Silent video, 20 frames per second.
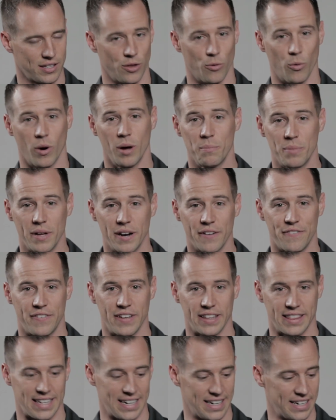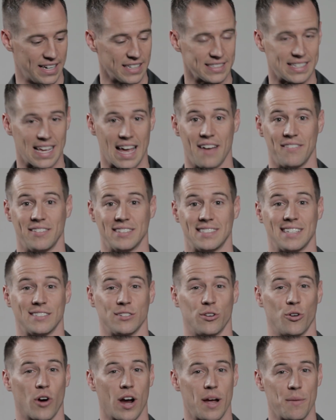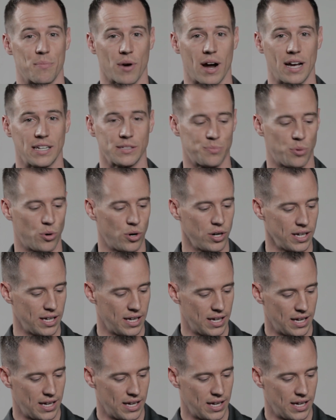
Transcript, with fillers: The one benefit that it does have is it has a great price point